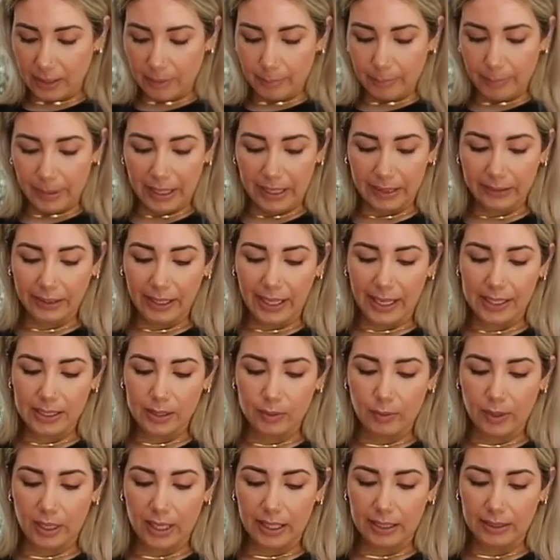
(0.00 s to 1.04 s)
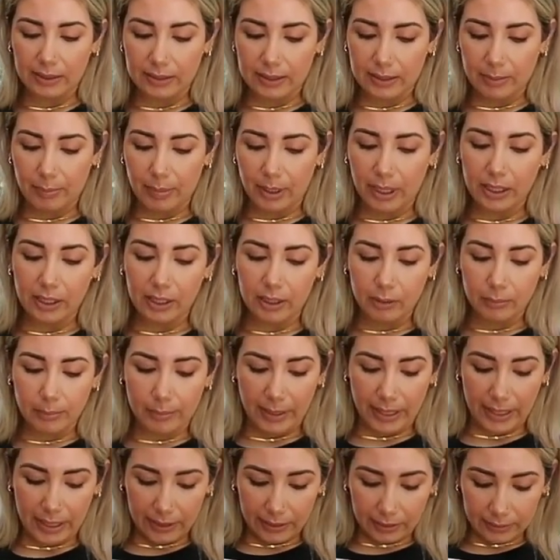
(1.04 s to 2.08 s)
belt as well. It's a buckle
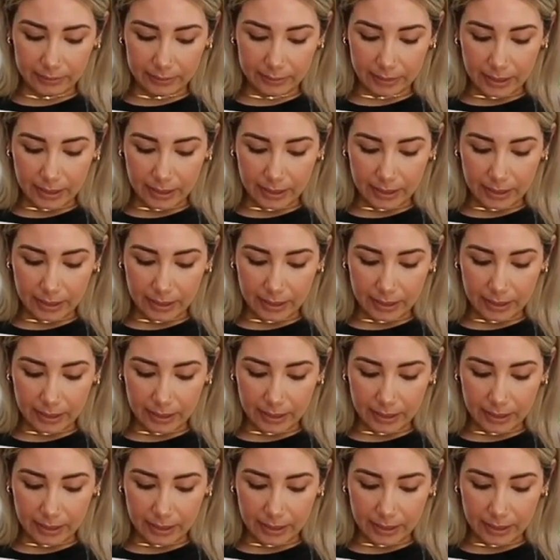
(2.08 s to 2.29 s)
belt.